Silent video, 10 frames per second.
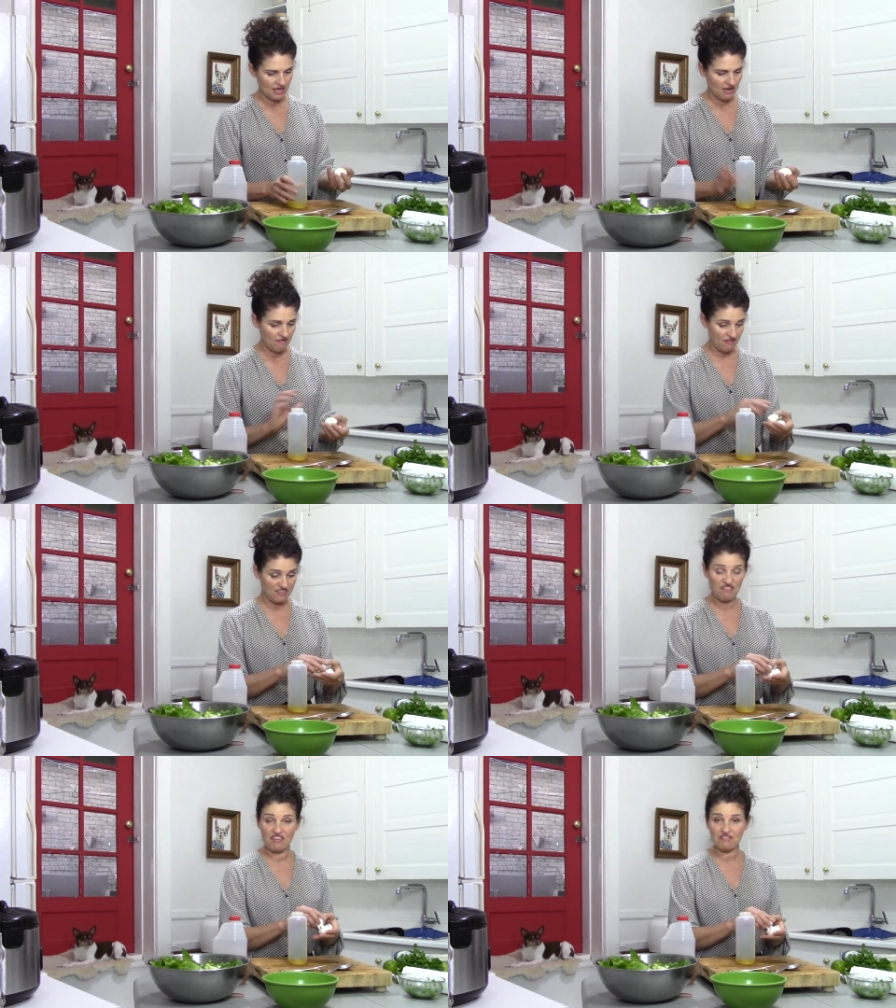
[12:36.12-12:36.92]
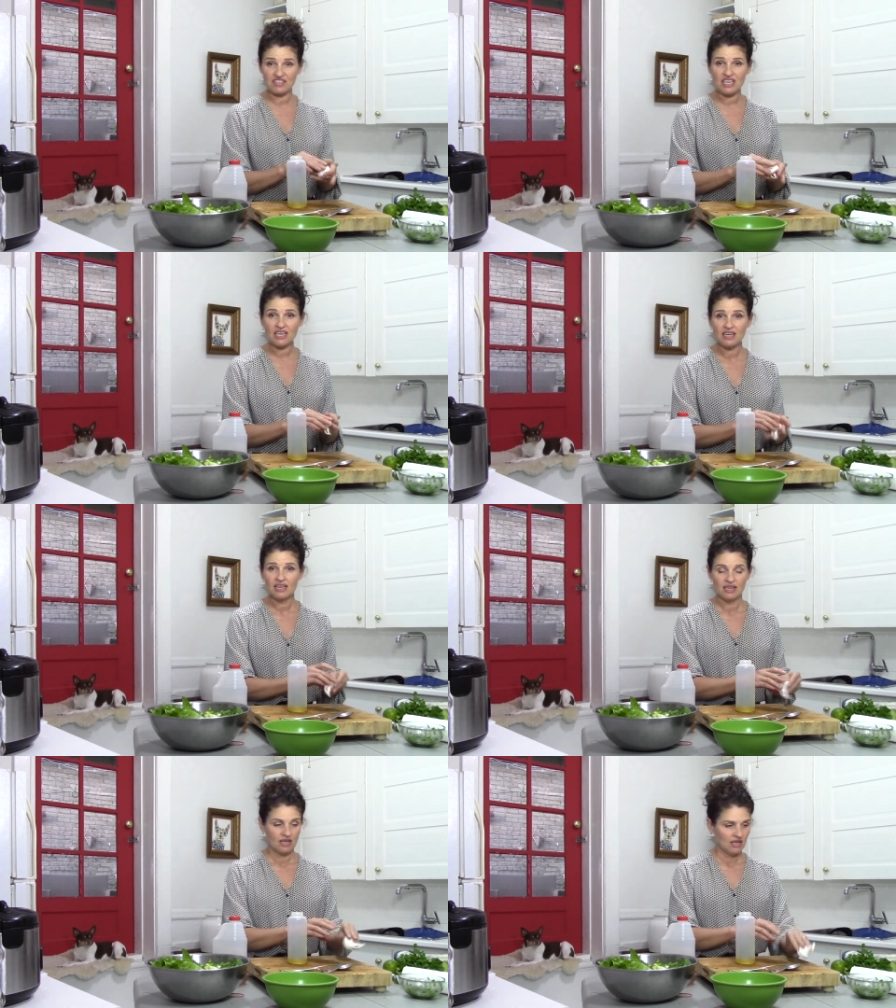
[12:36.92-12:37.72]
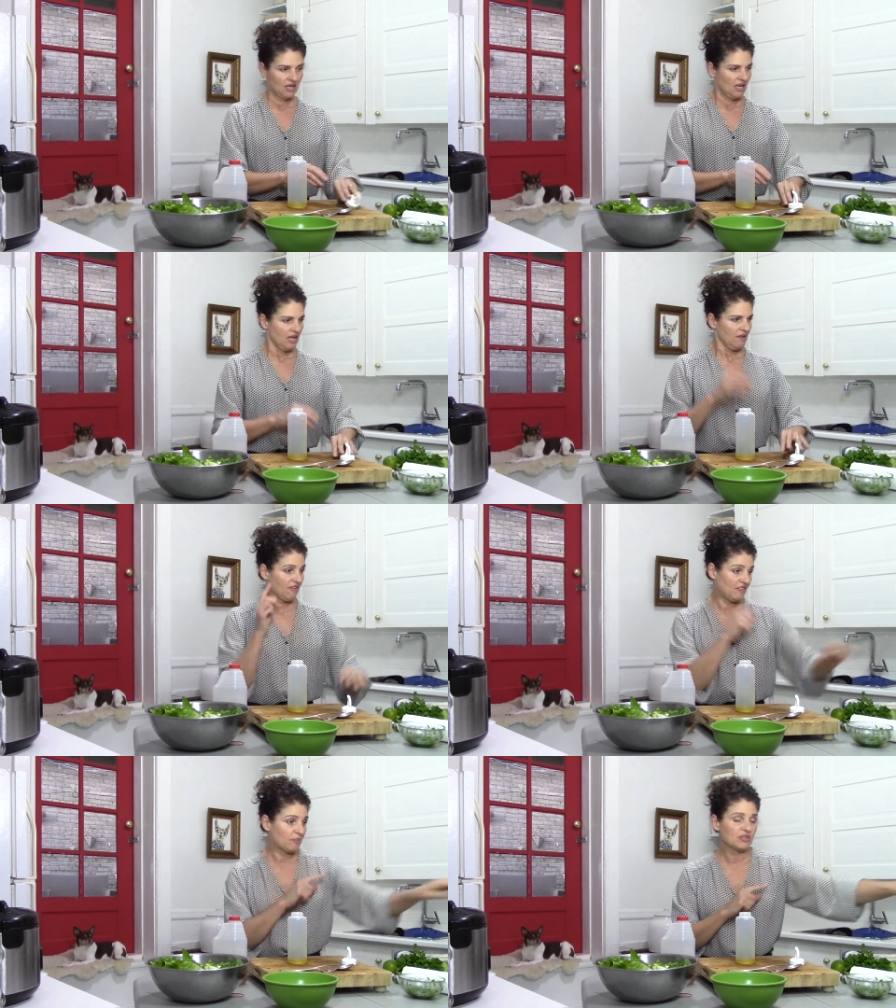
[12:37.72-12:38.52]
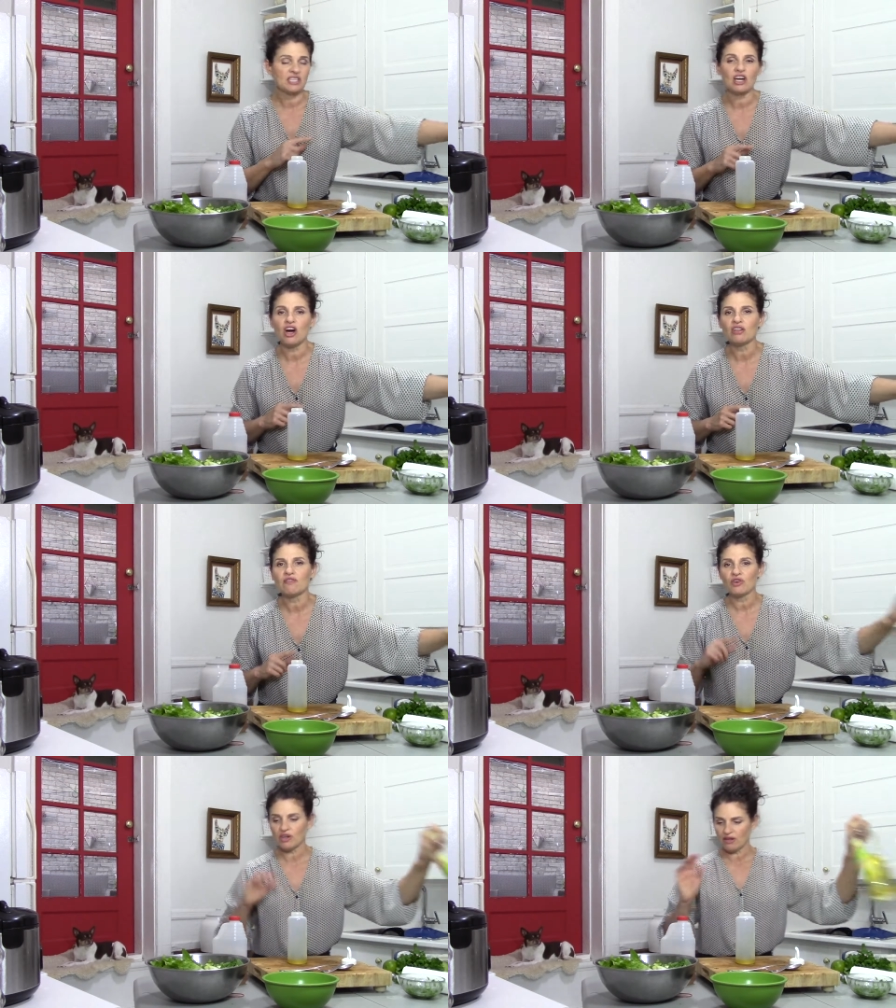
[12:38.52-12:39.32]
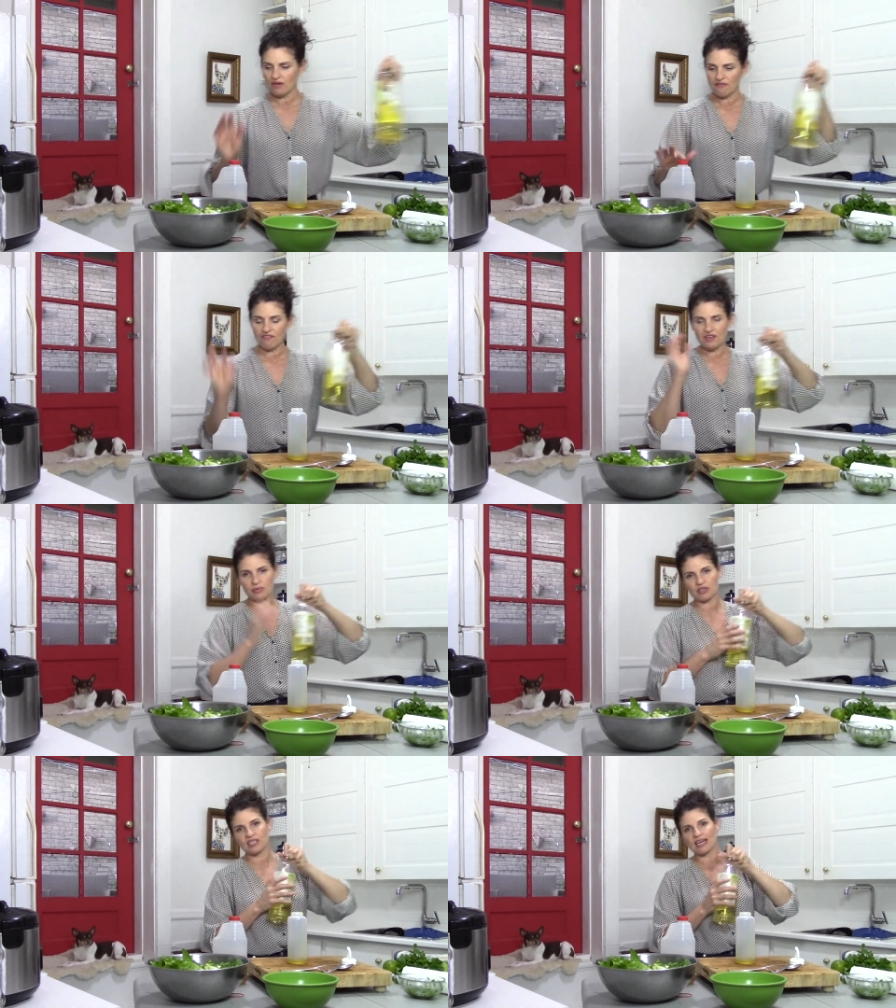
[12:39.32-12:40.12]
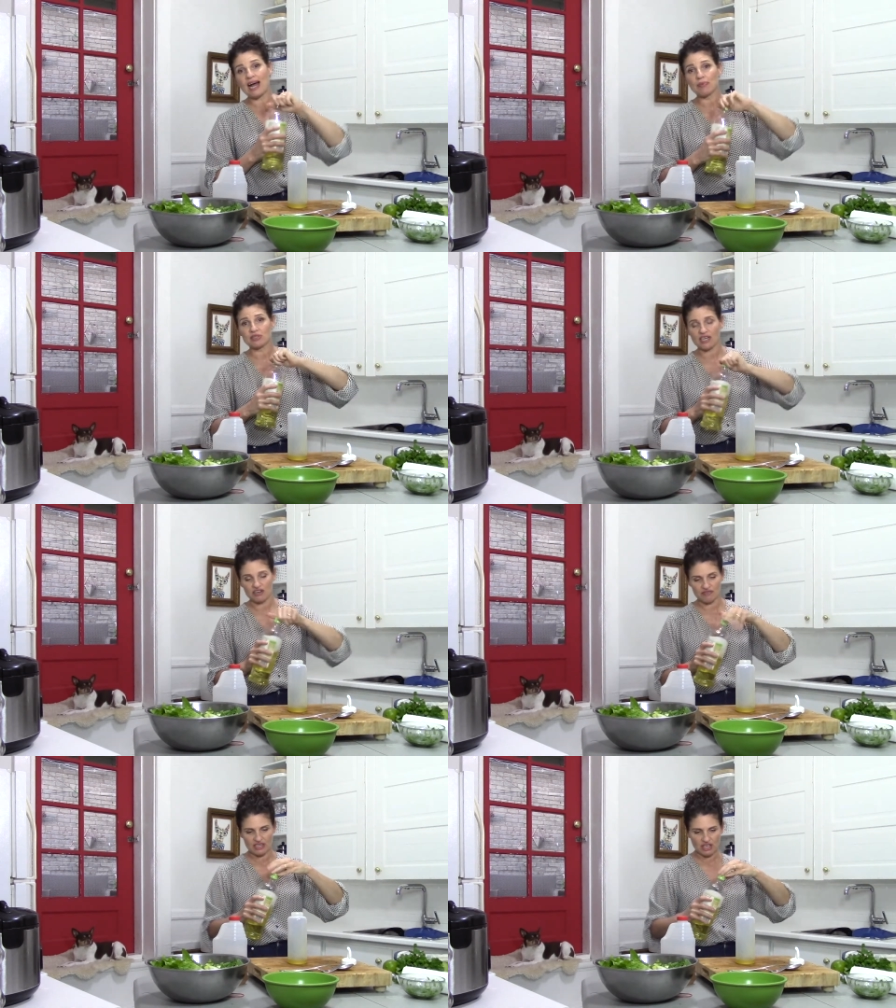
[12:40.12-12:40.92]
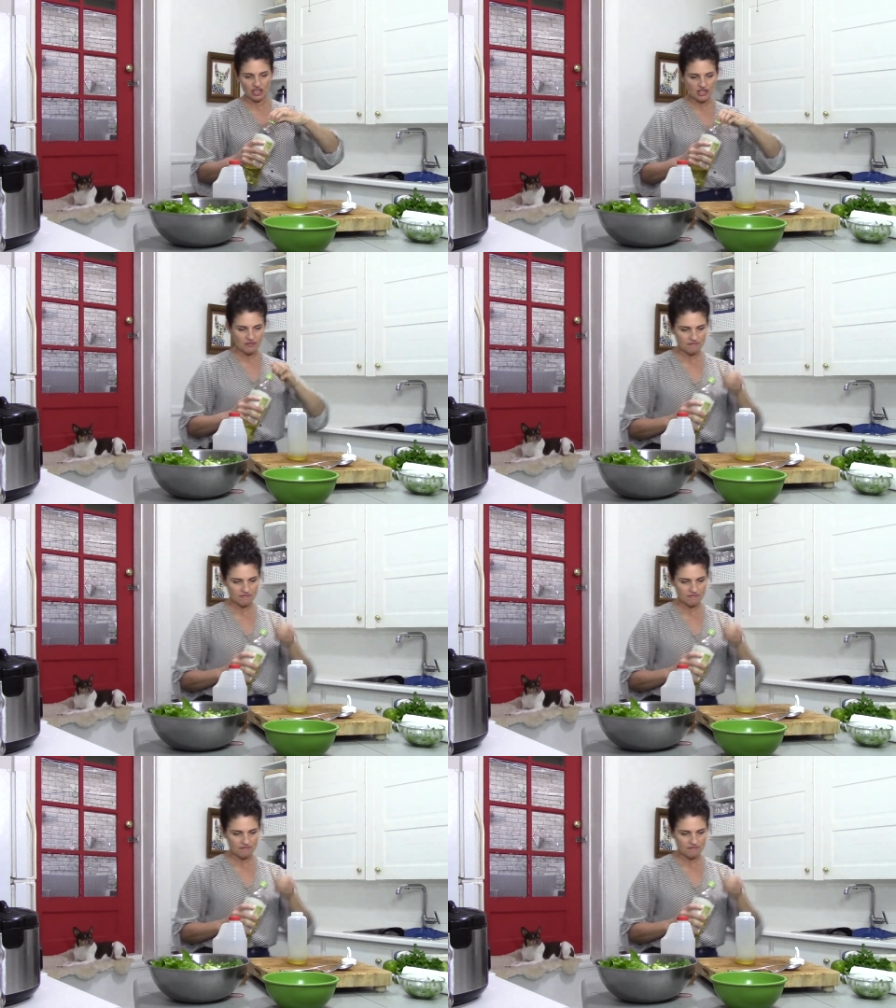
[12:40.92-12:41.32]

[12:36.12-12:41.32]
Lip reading: 50-50. 50% olive oil, 50% apple cider vinegar.